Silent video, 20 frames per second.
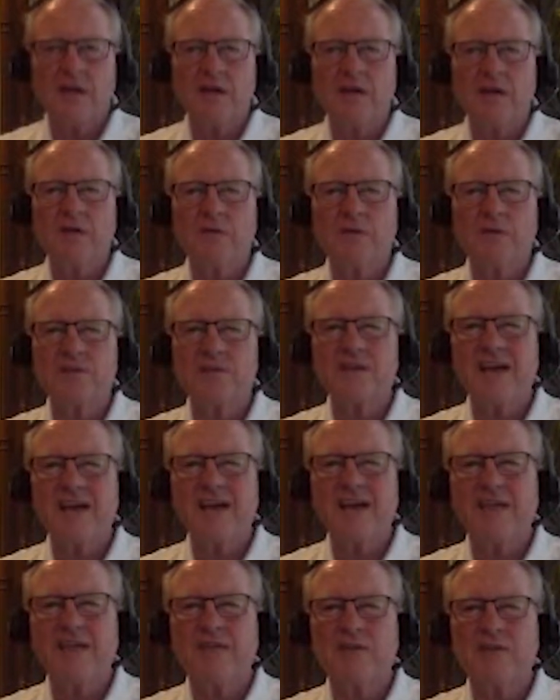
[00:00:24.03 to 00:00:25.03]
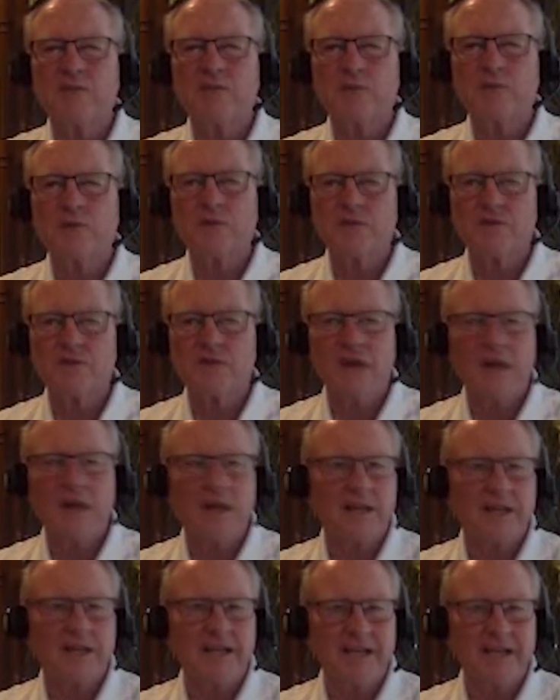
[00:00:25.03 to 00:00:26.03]
always have is with the
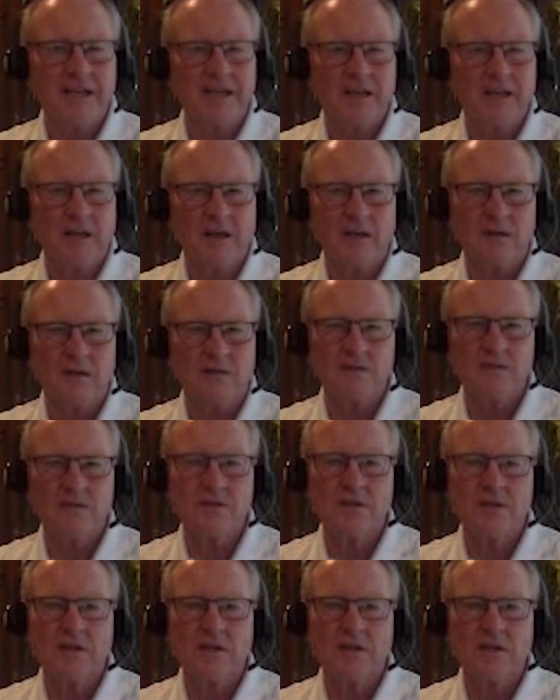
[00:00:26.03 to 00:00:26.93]
solid ink colors.